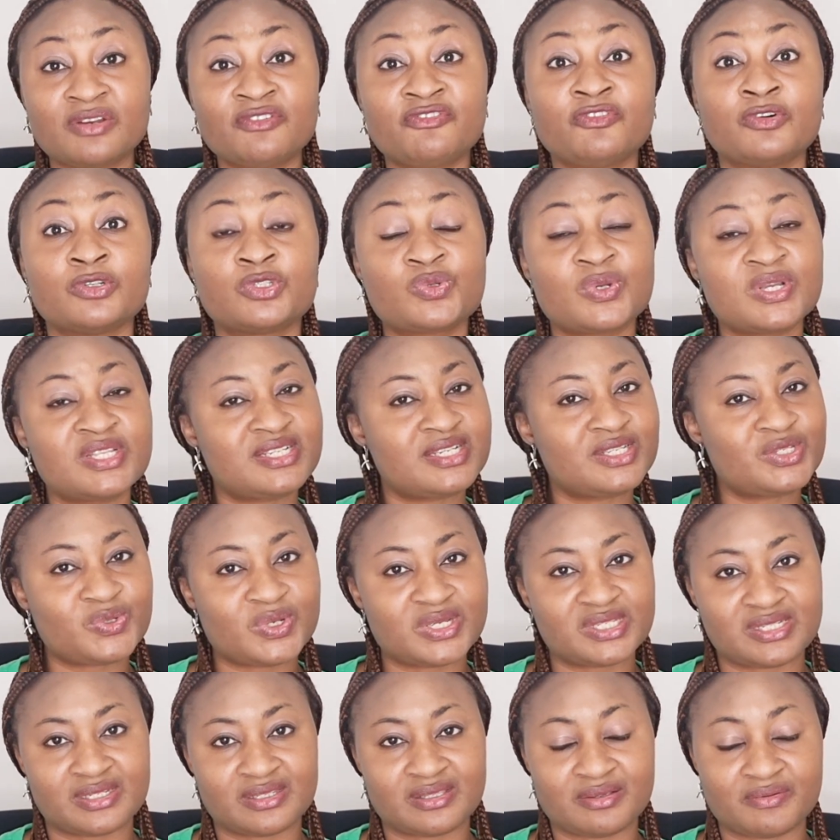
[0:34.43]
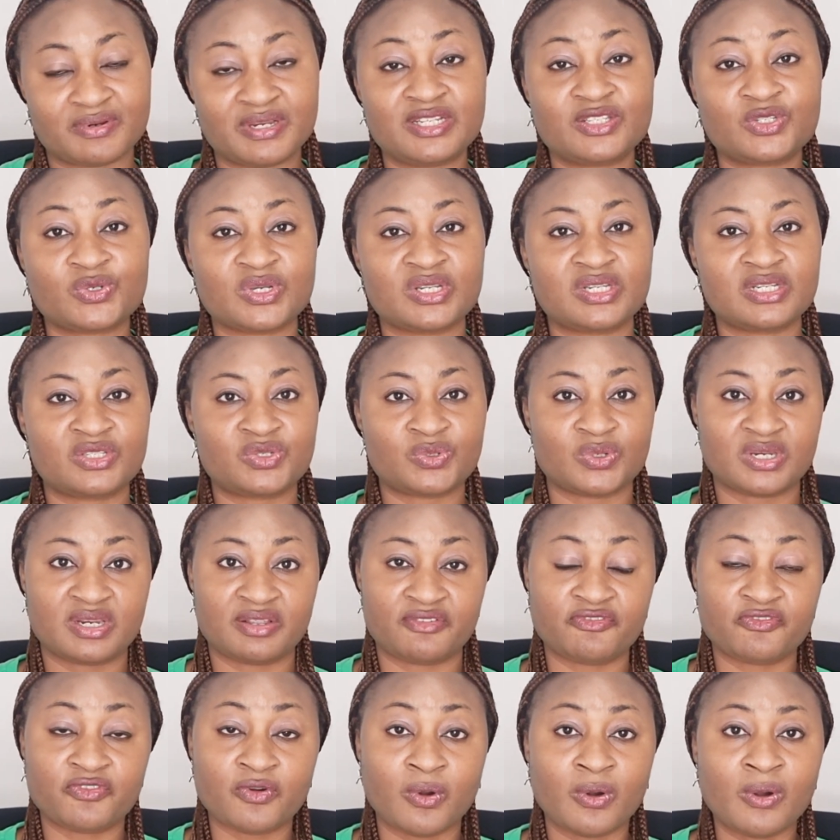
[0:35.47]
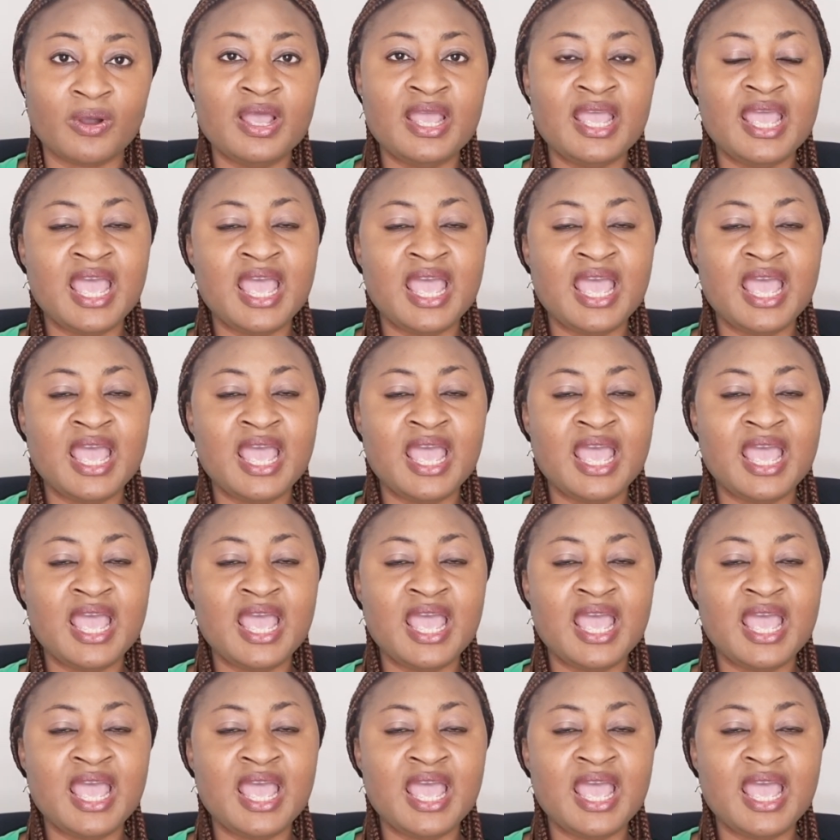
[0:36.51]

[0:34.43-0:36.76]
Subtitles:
for 2023-2024,